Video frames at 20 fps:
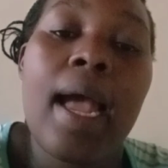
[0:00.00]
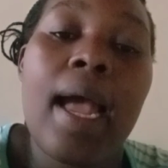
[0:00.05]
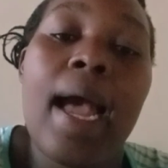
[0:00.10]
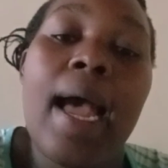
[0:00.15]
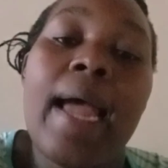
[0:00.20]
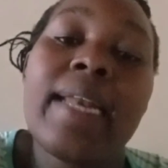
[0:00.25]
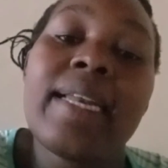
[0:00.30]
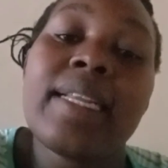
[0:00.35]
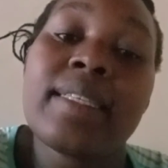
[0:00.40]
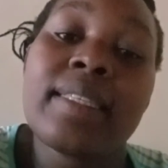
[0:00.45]

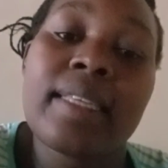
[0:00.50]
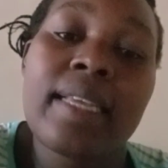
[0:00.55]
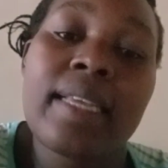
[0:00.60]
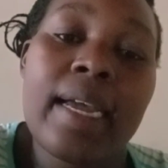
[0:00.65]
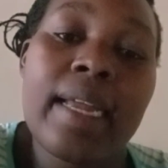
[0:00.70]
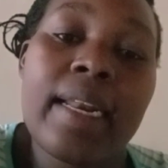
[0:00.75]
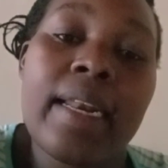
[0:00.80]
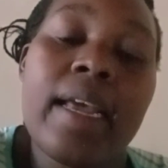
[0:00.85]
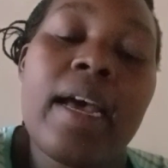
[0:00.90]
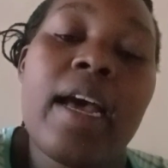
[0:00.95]
Under
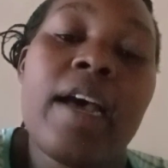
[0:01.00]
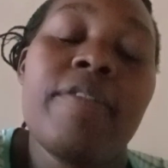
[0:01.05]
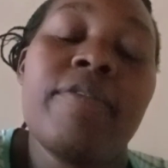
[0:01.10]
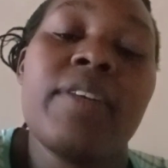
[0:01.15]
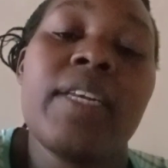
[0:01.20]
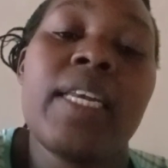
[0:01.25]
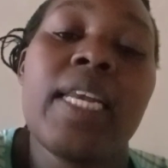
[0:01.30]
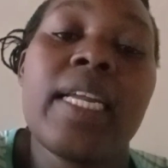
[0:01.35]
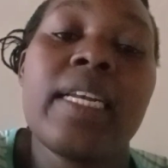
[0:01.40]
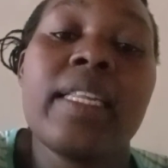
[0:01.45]
SCADA,
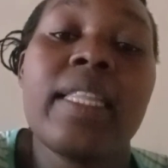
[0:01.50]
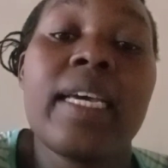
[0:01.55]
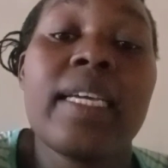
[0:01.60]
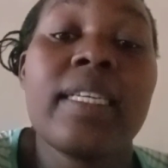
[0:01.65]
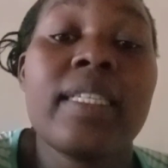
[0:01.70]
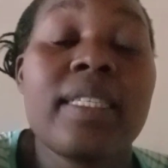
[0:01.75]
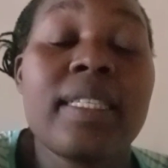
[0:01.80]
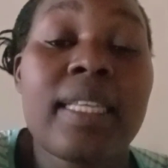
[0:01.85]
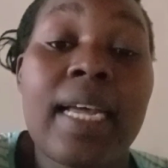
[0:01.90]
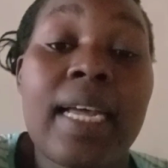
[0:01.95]
I've learned that
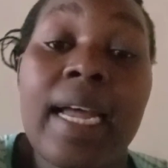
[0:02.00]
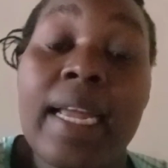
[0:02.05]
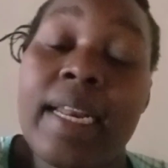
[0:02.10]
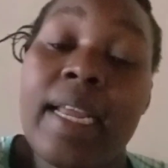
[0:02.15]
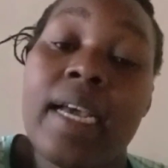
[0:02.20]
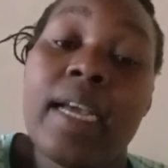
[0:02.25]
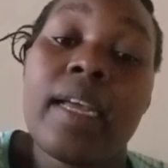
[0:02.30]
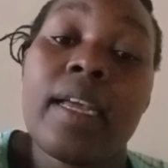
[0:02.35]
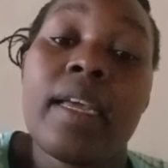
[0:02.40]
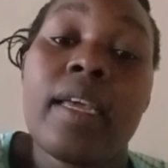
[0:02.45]

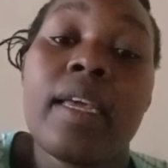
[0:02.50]
SCADA